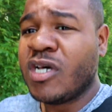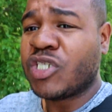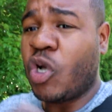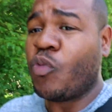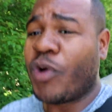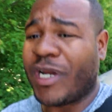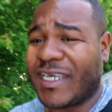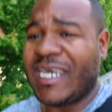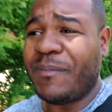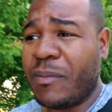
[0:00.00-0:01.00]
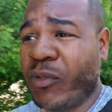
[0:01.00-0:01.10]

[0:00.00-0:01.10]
So we're gonna keep it